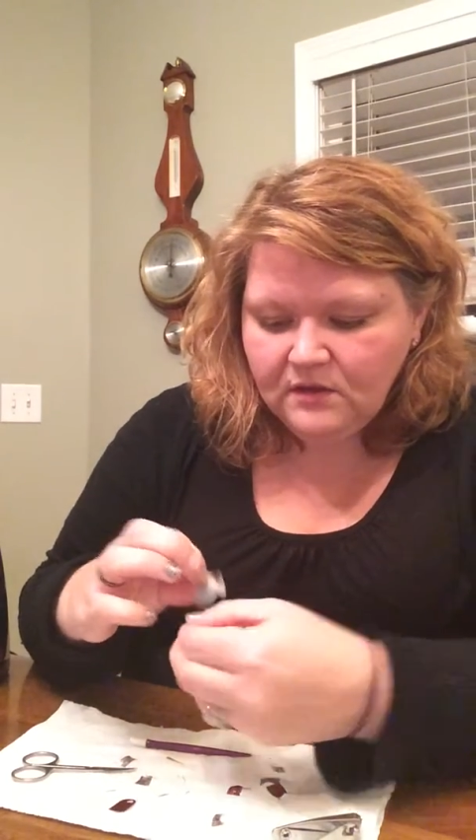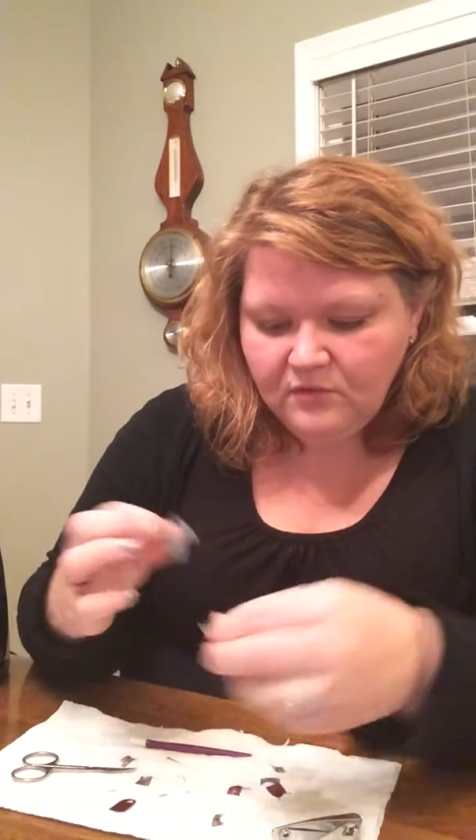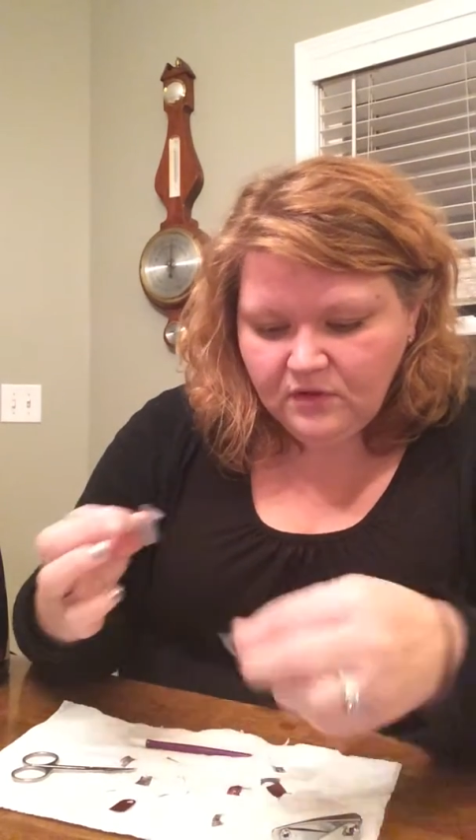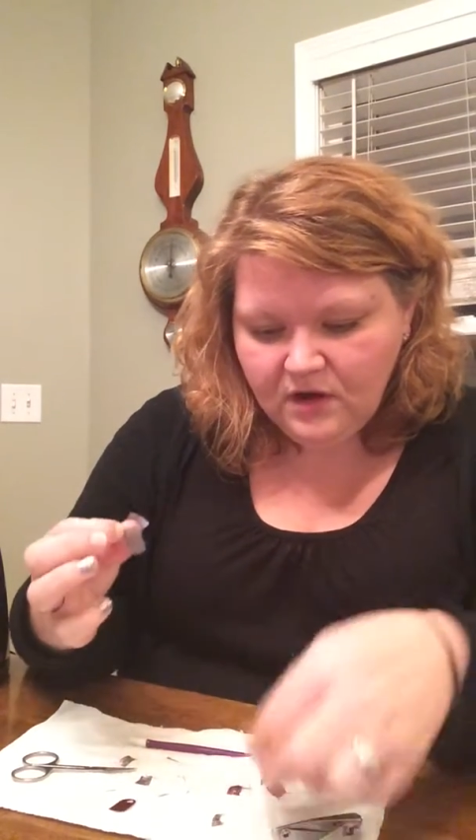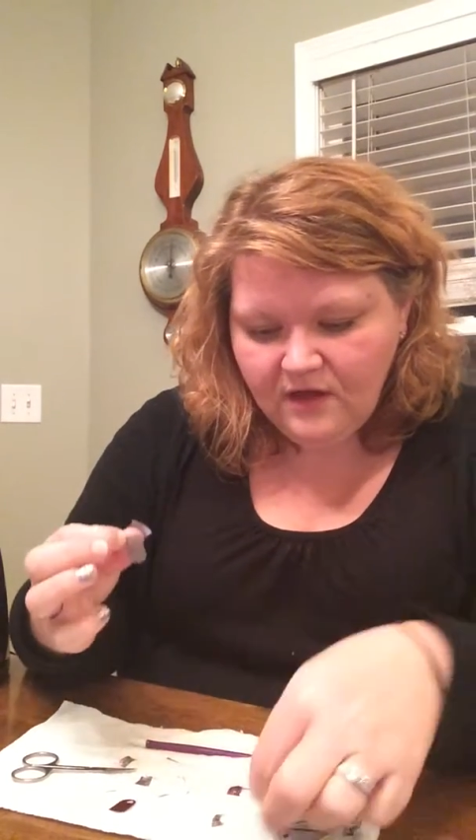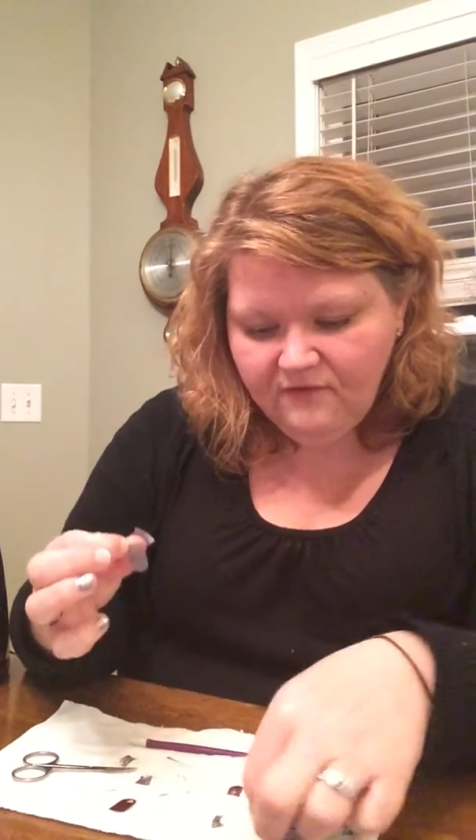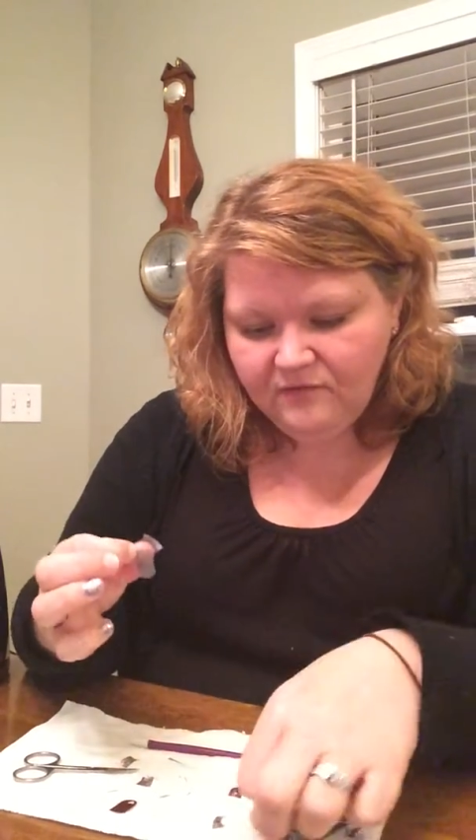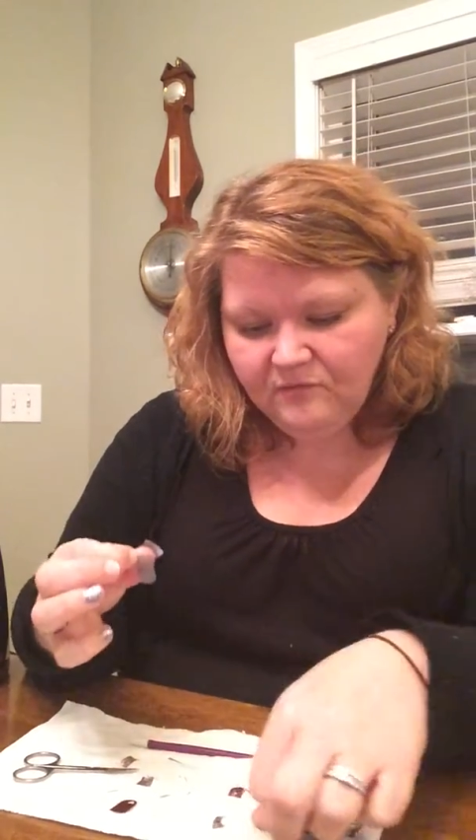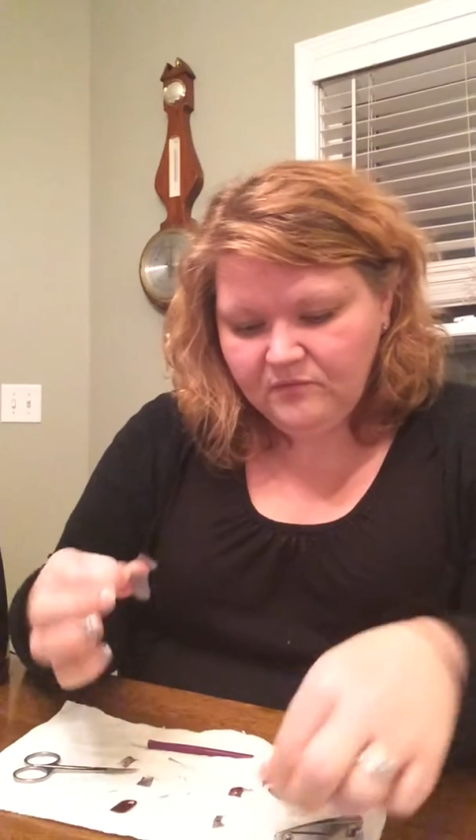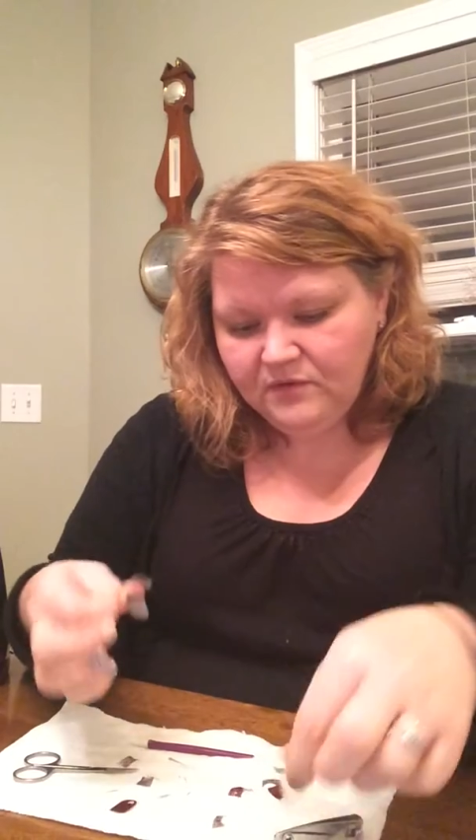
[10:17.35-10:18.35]
Pull it off,
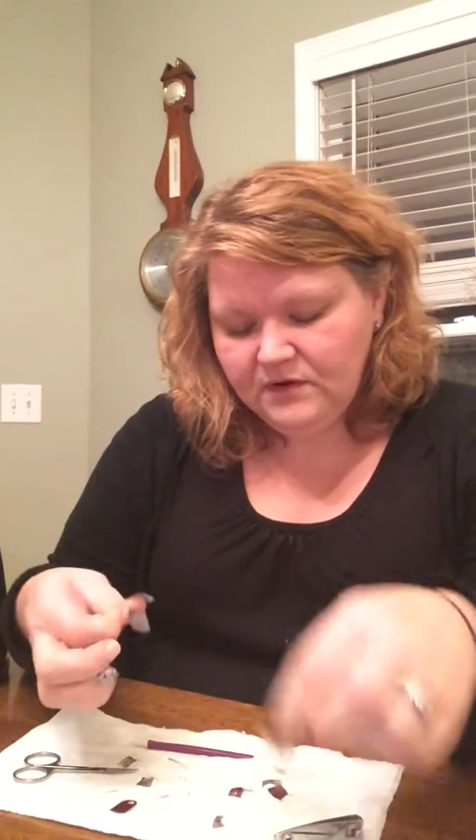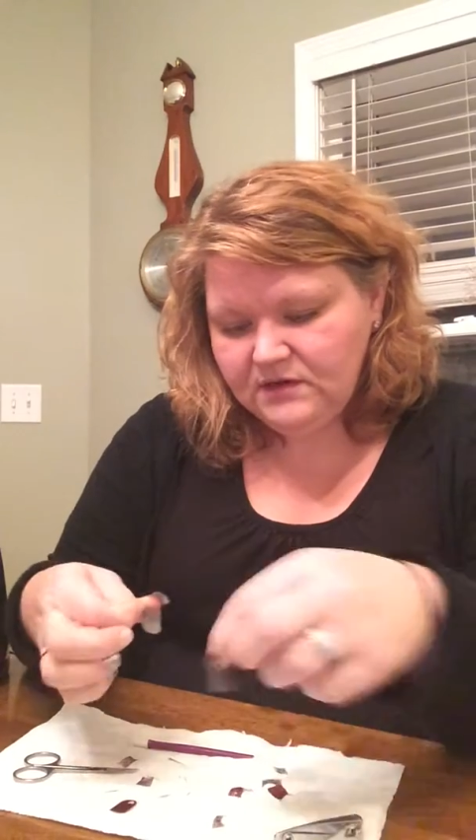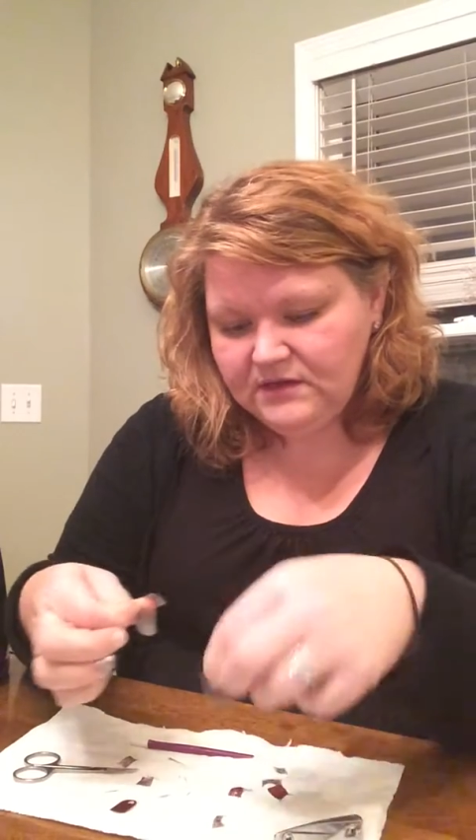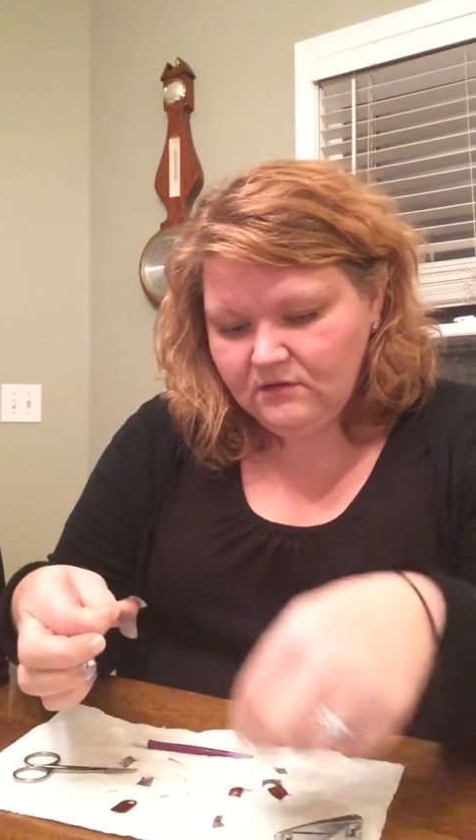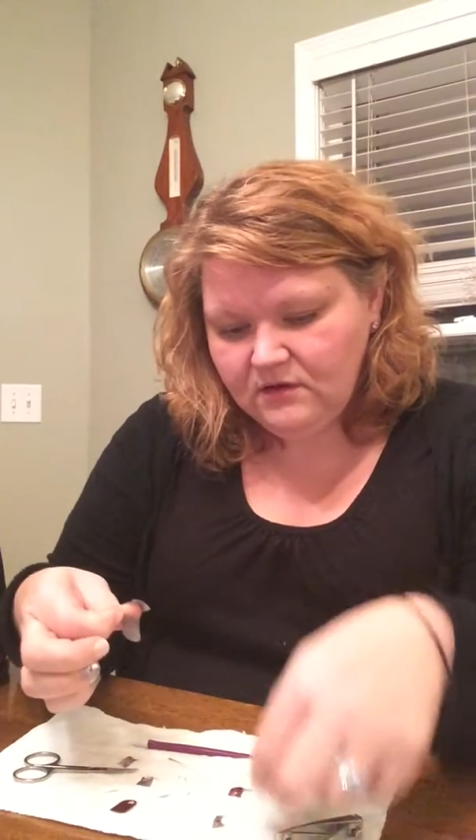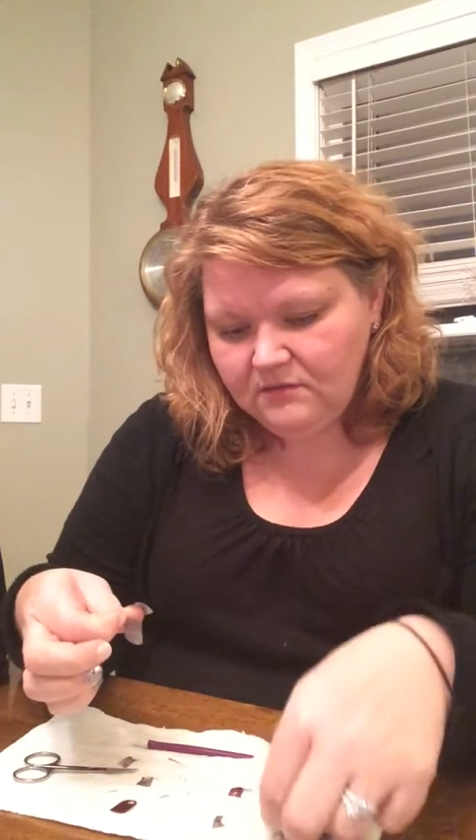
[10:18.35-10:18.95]
put it down